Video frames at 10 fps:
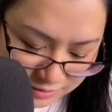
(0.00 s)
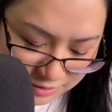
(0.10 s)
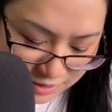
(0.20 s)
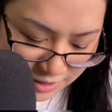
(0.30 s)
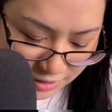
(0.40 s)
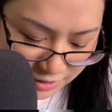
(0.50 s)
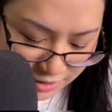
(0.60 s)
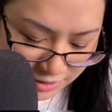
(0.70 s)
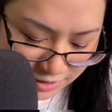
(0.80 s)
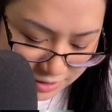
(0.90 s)
the
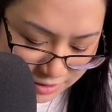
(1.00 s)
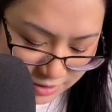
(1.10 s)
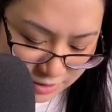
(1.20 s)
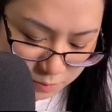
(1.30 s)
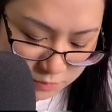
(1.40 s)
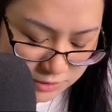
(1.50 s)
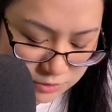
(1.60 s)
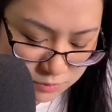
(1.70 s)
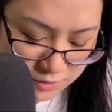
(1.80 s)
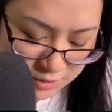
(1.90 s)
area
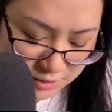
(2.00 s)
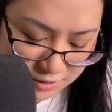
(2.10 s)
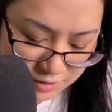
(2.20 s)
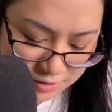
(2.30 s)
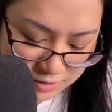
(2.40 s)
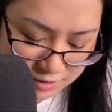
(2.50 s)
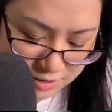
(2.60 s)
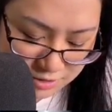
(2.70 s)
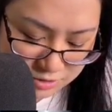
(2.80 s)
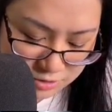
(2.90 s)
between
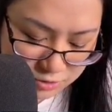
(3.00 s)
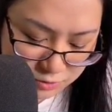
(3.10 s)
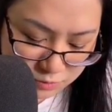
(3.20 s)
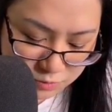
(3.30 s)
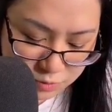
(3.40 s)
these two